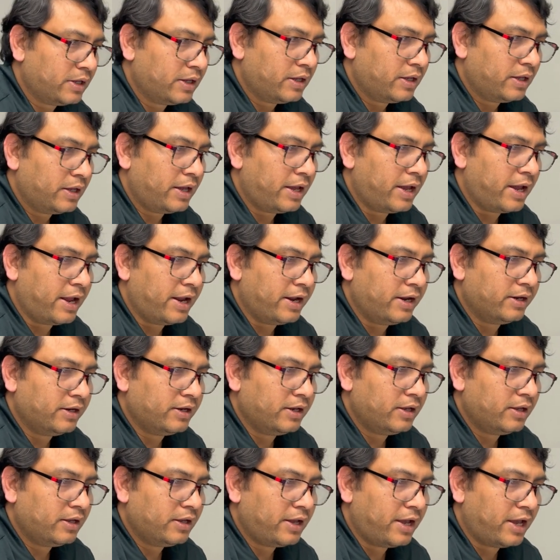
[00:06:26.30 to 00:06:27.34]
and
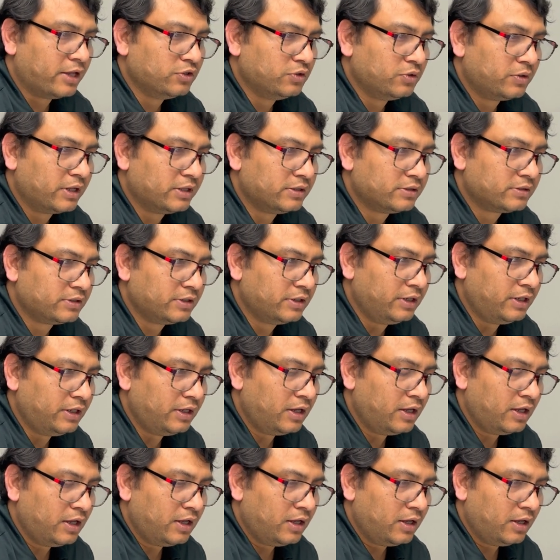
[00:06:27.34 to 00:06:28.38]
as you can see,
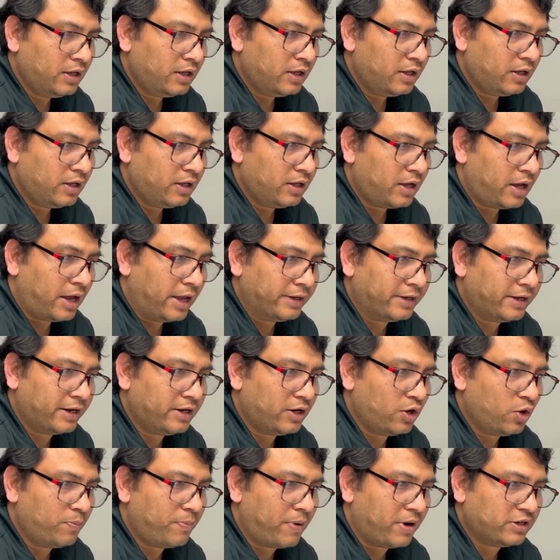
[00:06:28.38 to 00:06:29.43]
I can
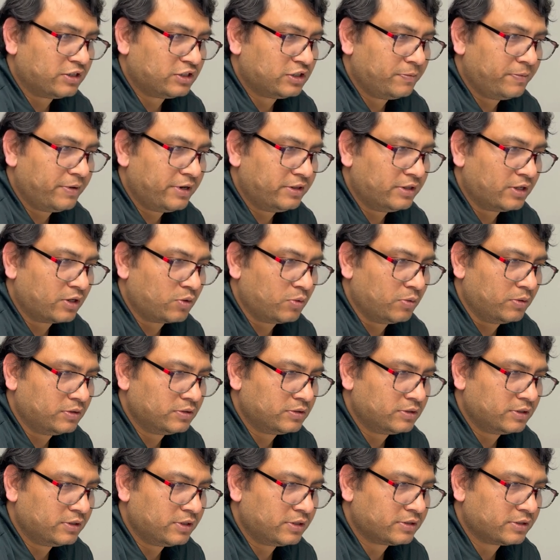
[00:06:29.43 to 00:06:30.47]
now participate in the
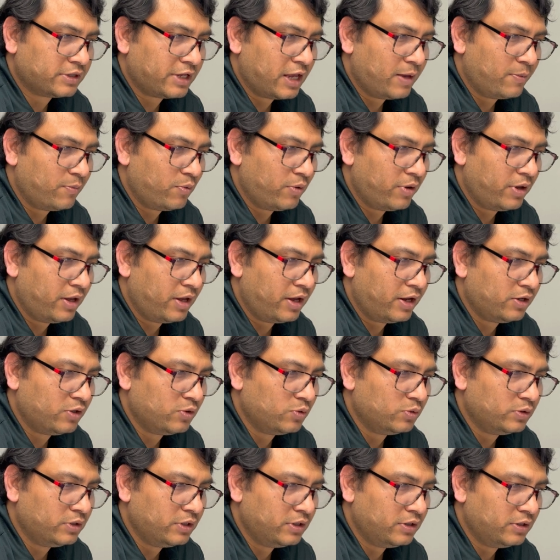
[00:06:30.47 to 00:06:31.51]
quiz. The same way I
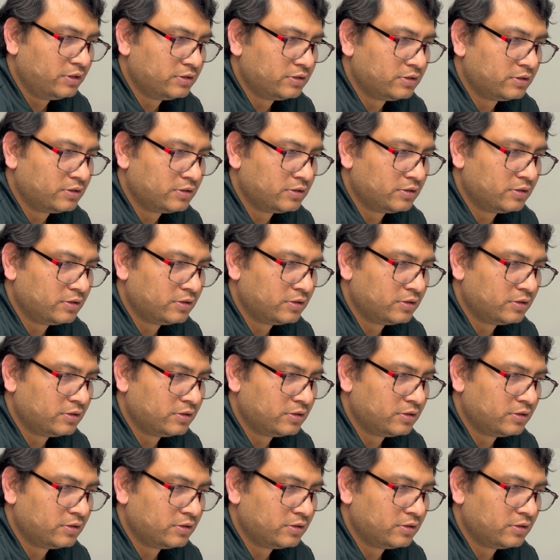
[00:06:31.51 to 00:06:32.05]
do this.